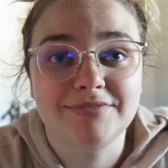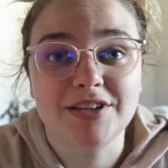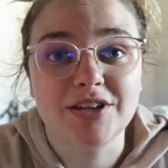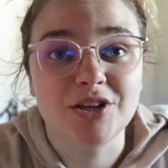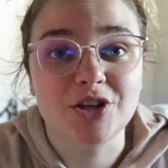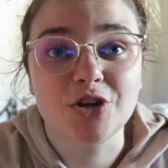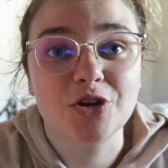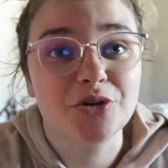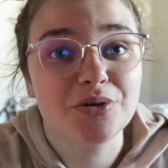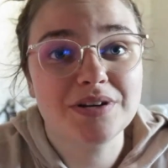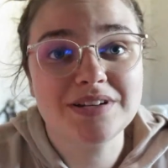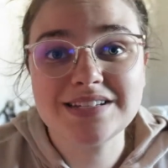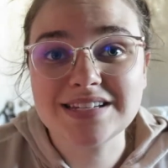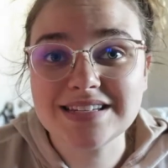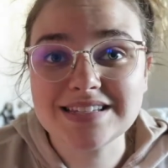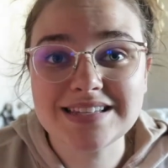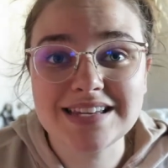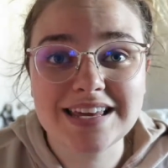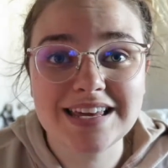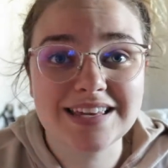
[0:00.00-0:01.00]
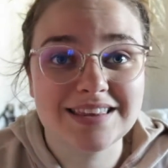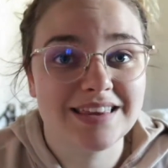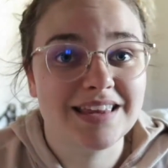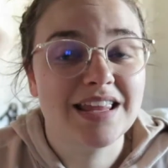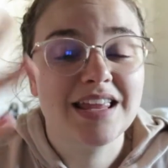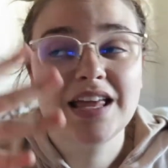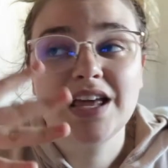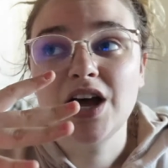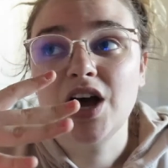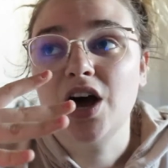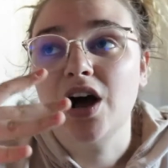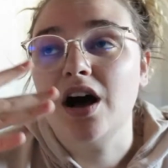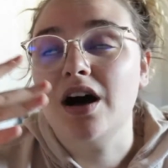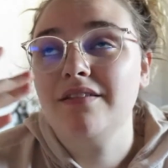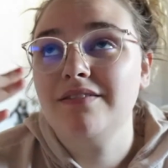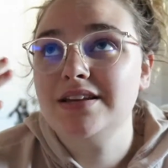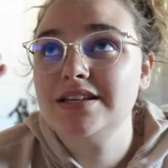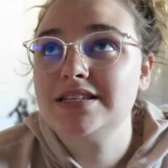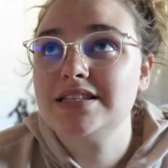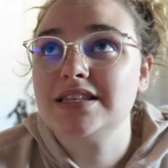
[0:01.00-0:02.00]
You go to Disney and
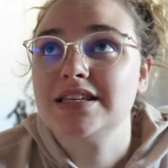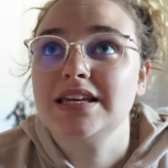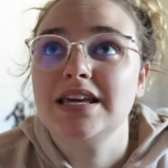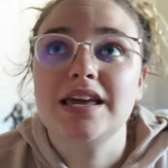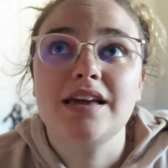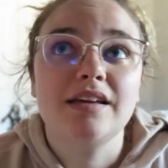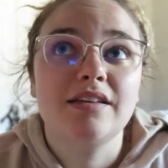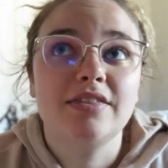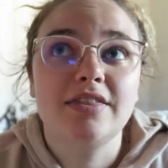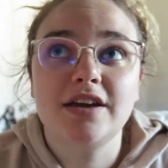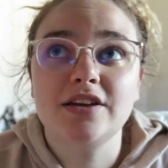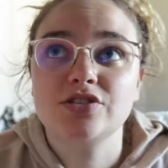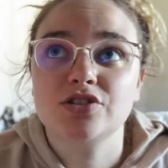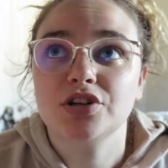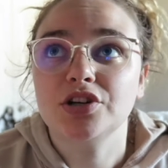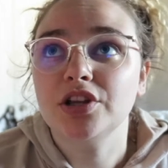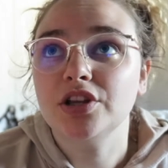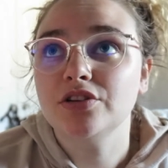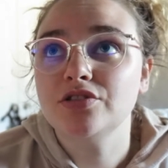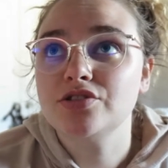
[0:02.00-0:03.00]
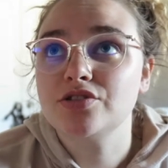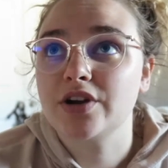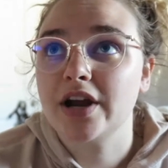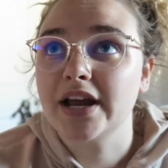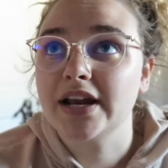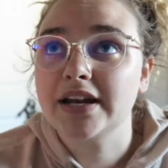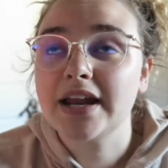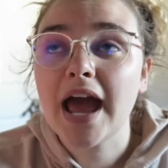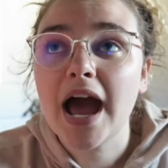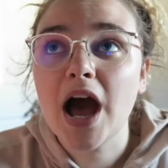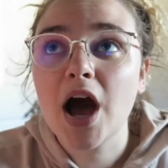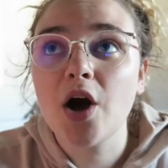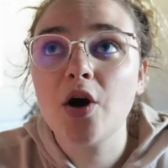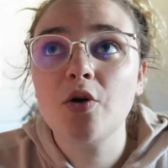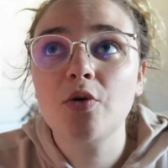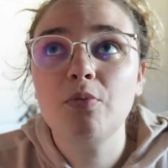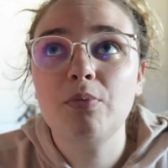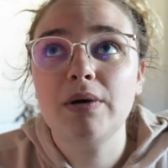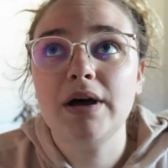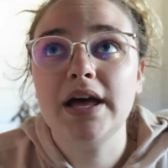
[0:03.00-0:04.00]
obviously things are closed right
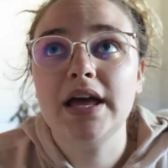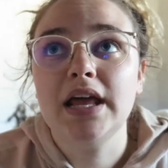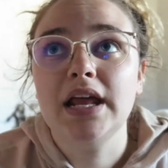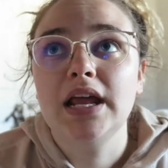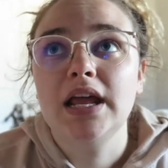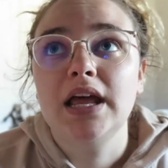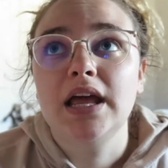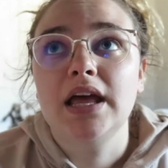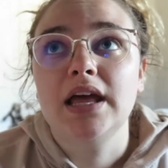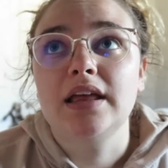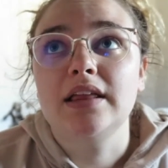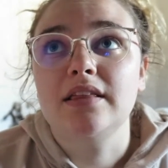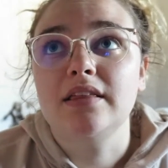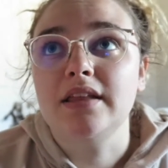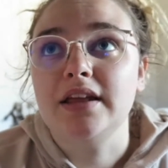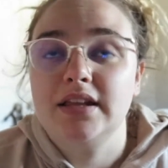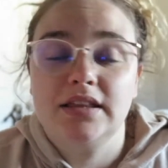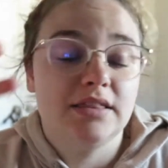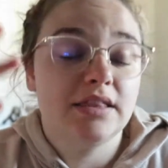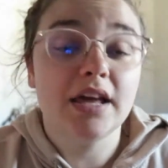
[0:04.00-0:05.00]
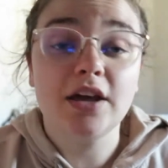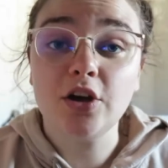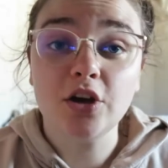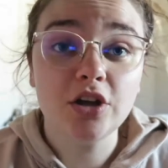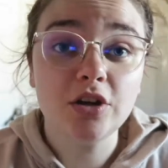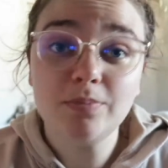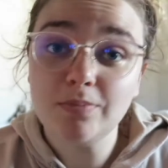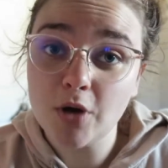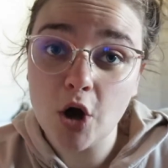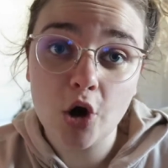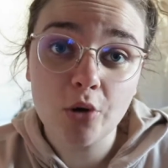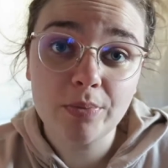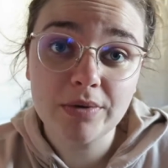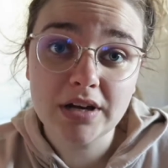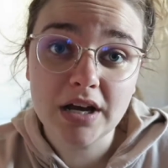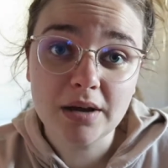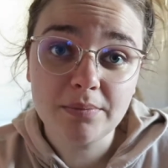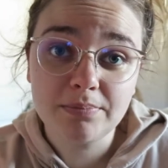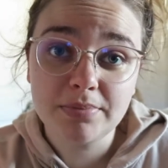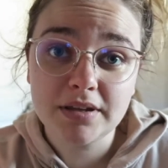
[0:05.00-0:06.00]
now, but like they could open
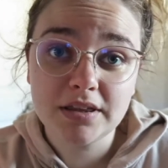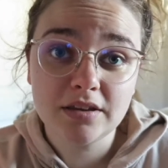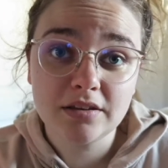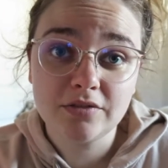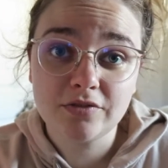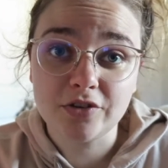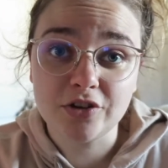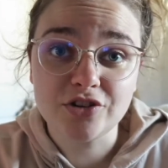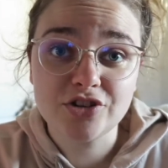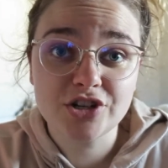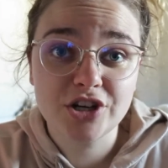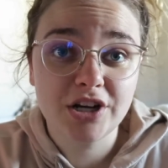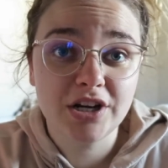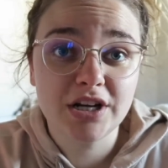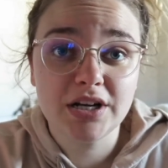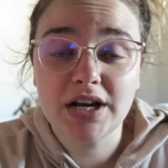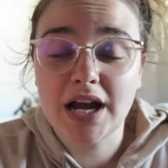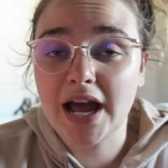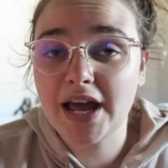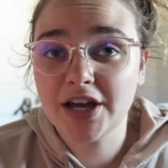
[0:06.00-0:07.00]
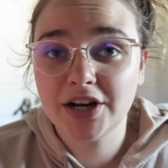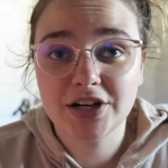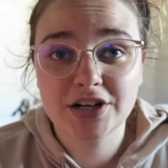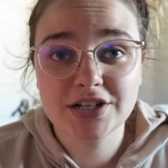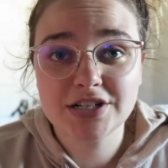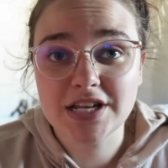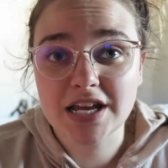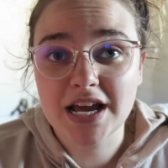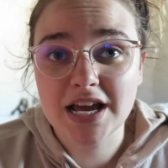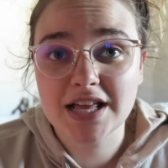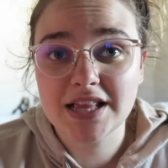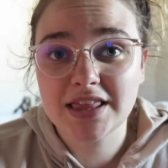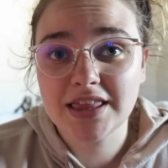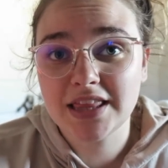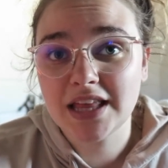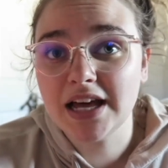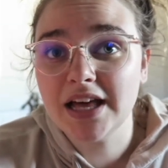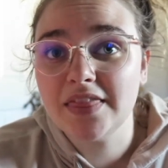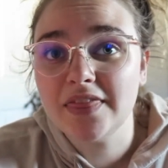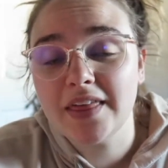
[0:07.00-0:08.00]
up in the future, and I understand
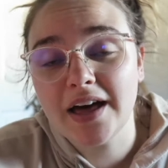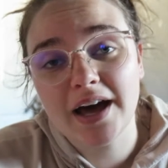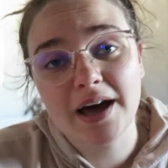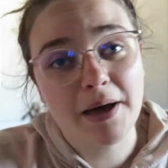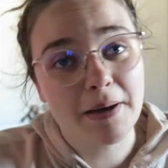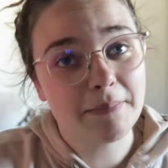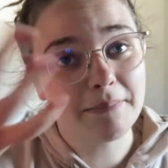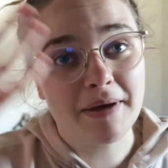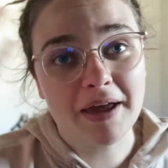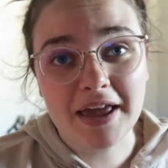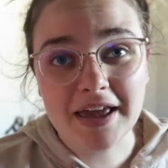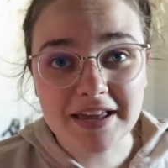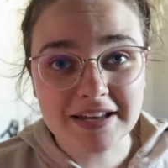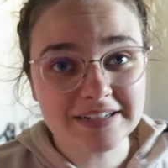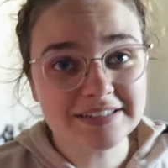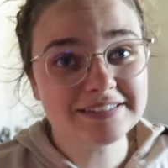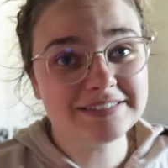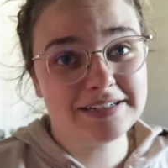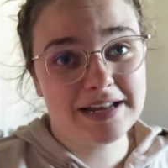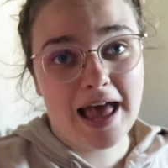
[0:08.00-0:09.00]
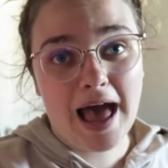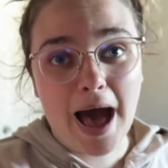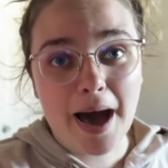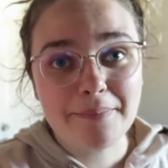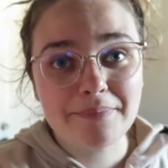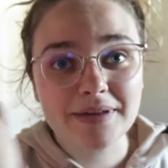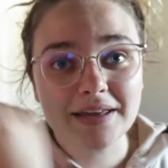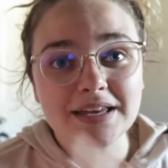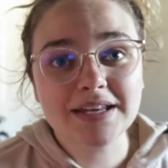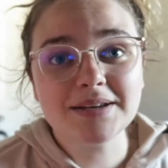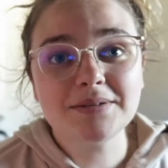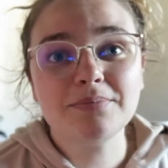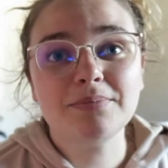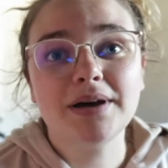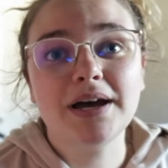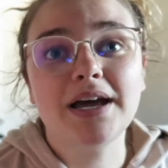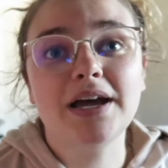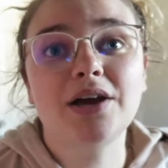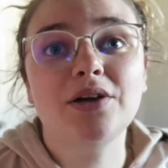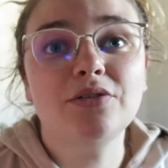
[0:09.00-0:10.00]
that that might happen,
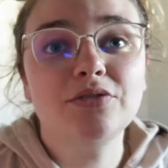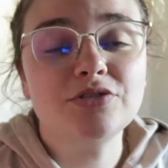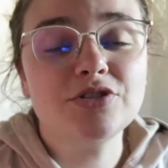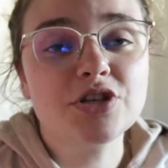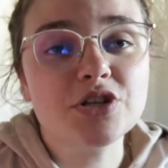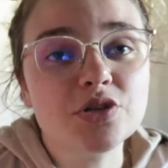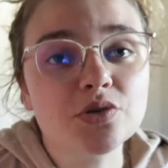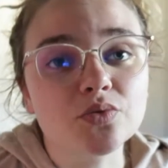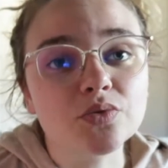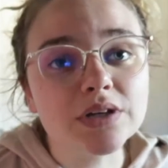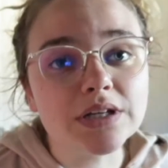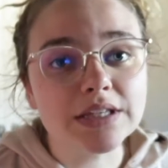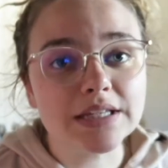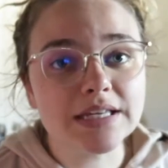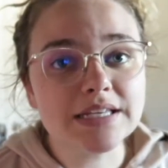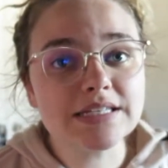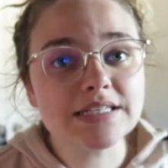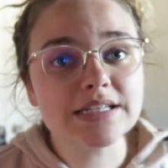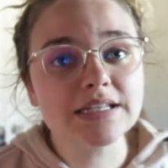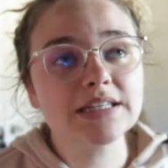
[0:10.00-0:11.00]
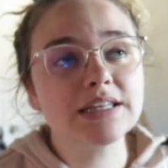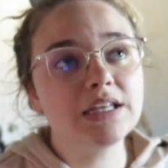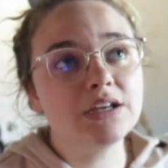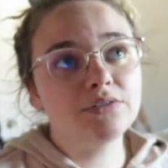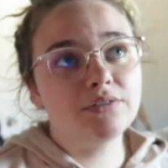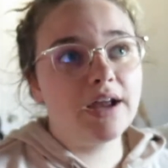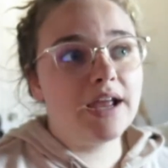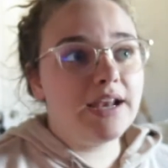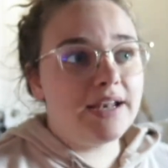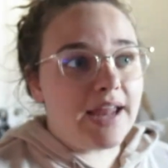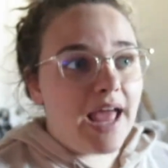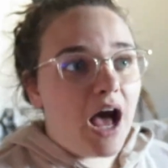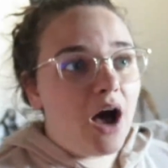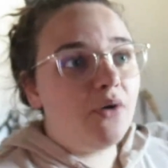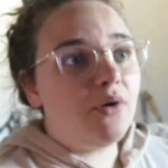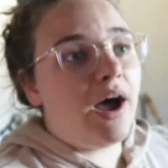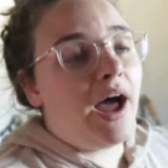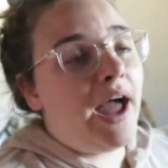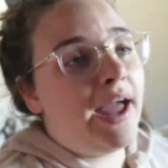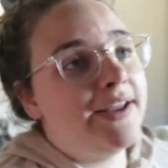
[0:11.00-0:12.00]
but just realistically right
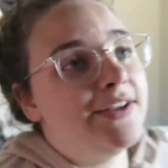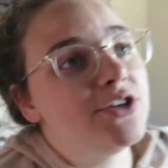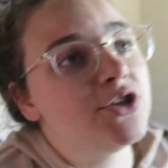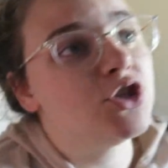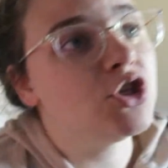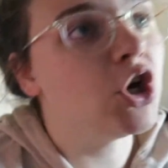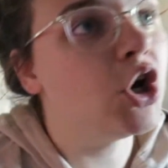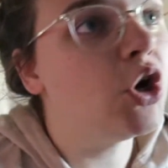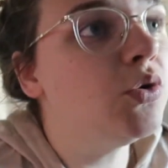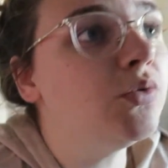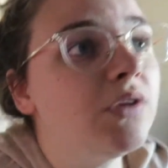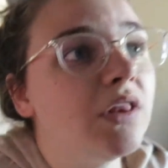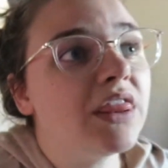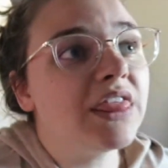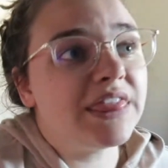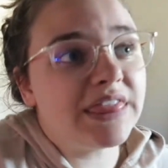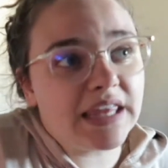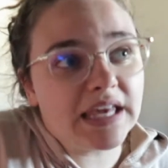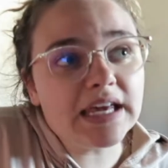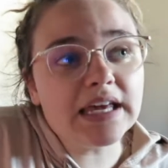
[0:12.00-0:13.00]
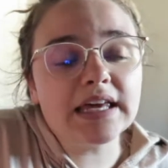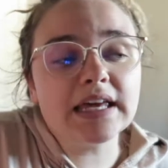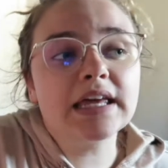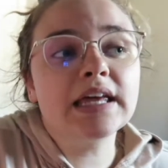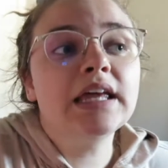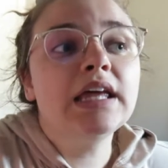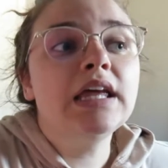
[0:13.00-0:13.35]
now I don't think